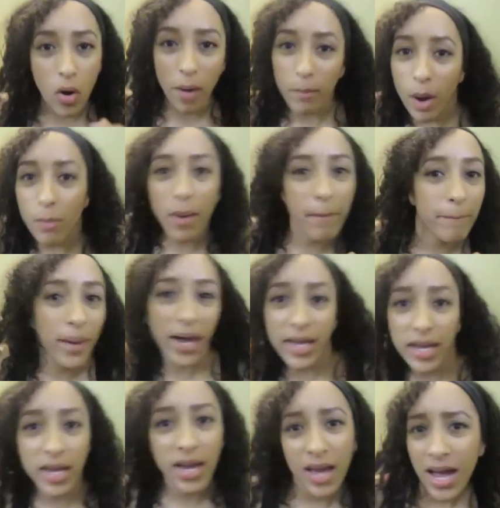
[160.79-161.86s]
I'm on my
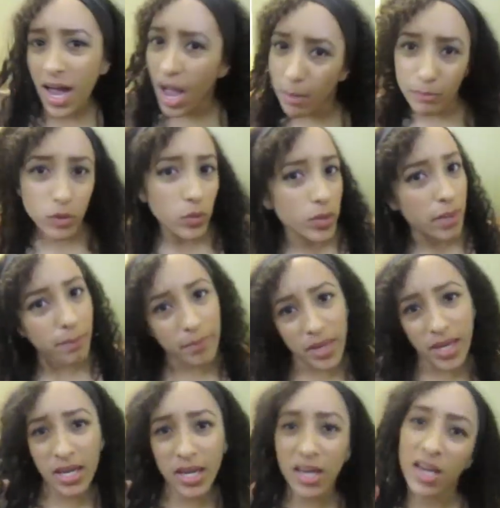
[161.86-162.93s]
bike. I'm doing it
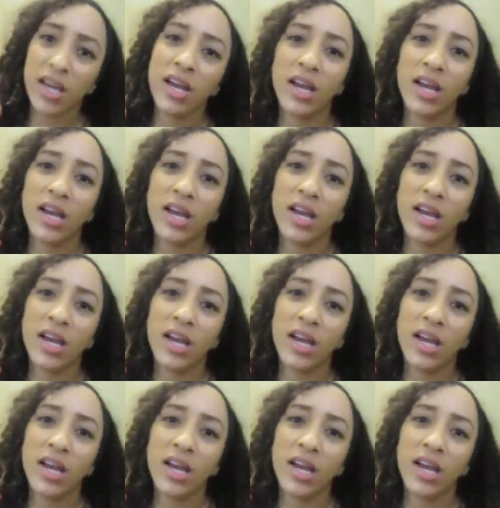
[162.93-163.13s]
big.